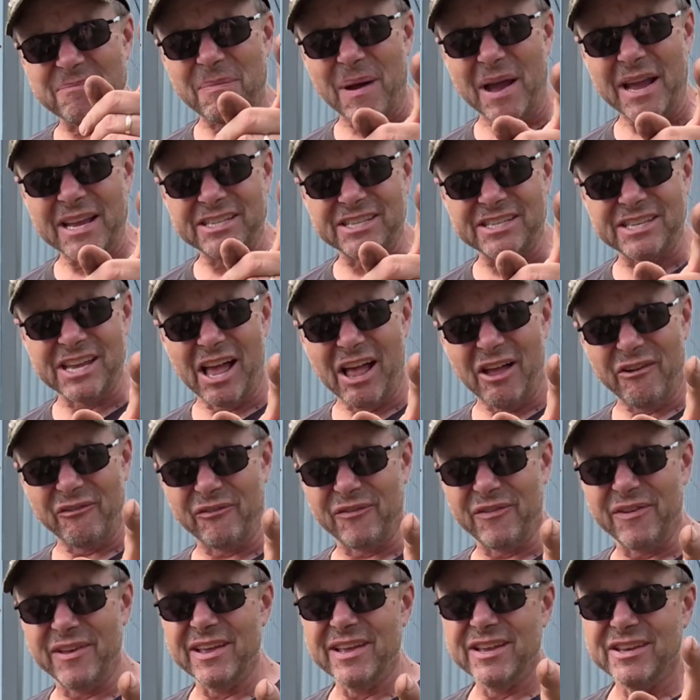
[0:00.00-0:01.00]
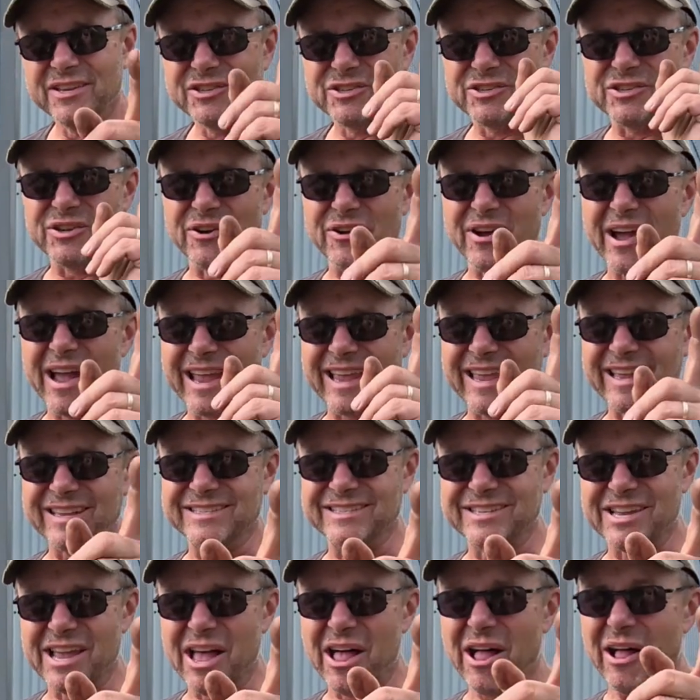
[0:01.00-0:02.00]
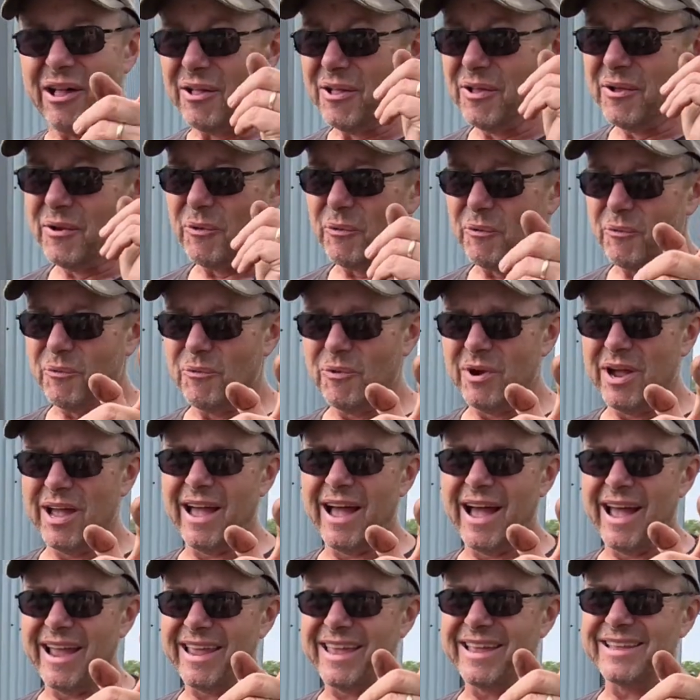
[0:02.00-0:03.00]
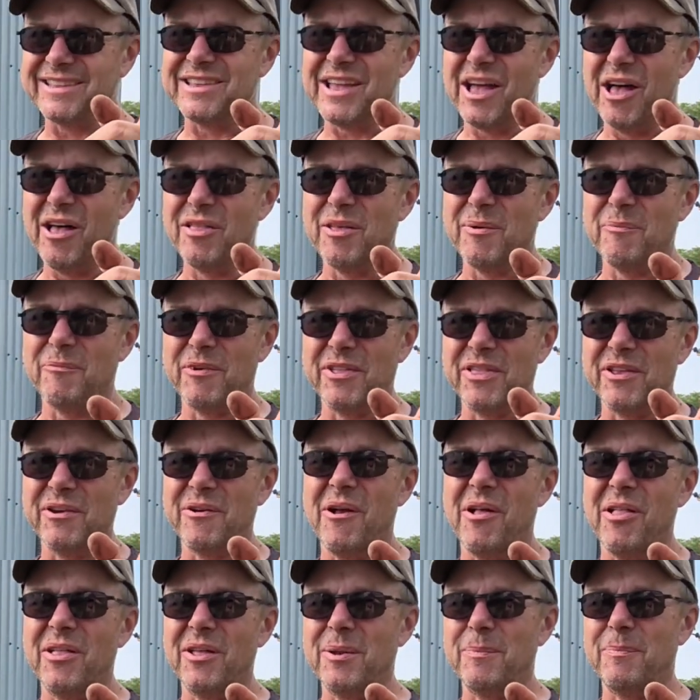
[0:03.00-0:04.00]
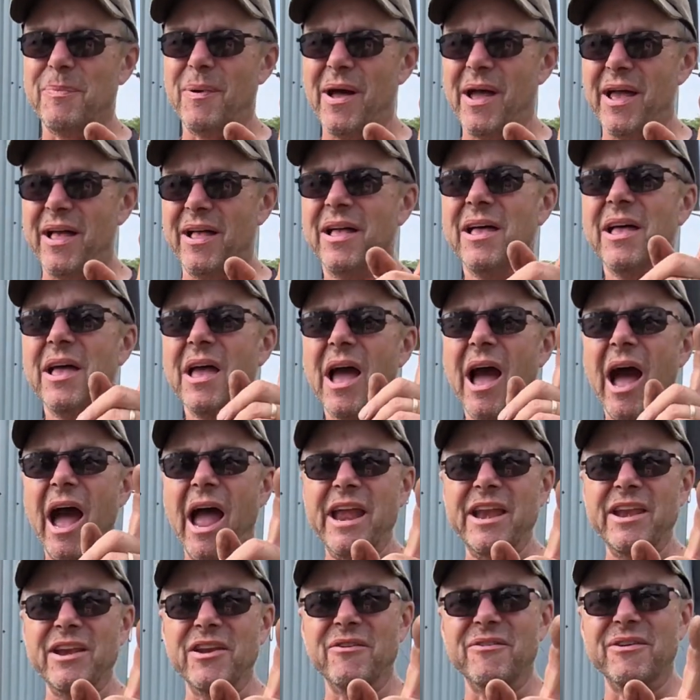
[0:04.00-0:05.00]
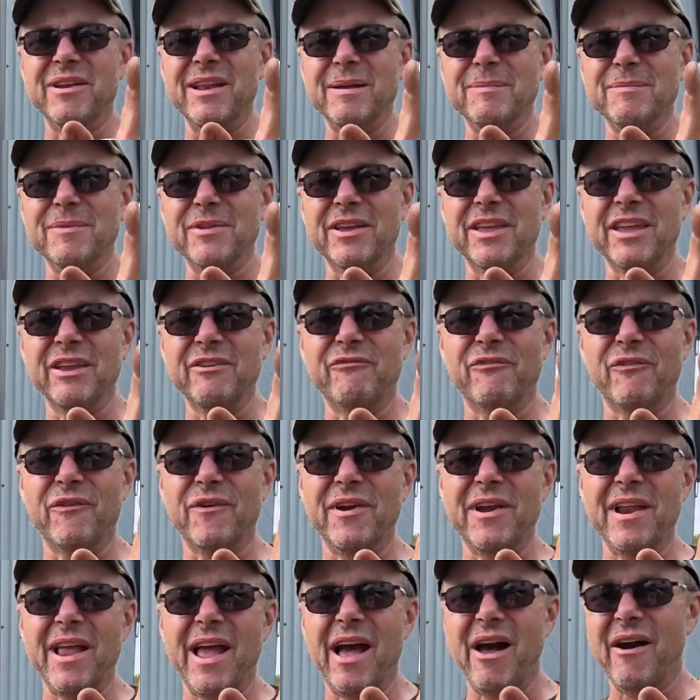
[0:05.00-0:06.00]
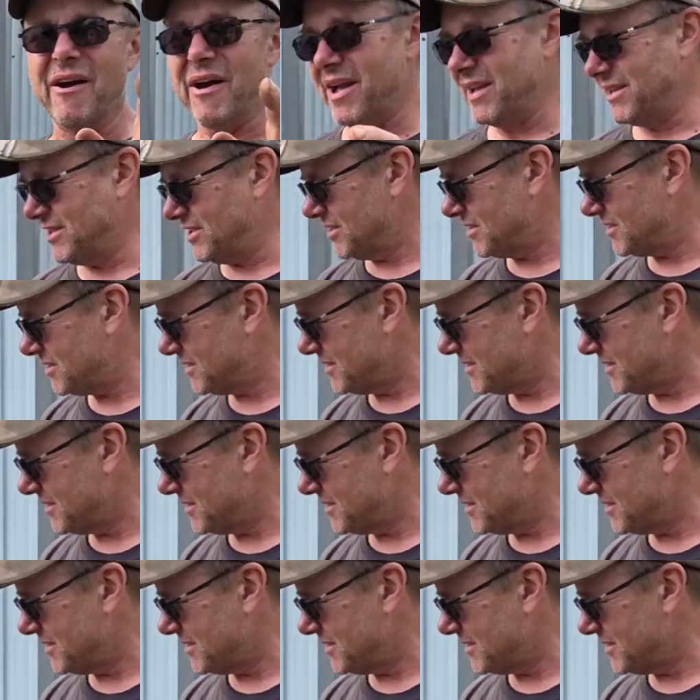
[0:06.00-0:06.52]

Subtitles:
myself so I could tell them when they're all in a pile. I know what I'm looking for now. I just,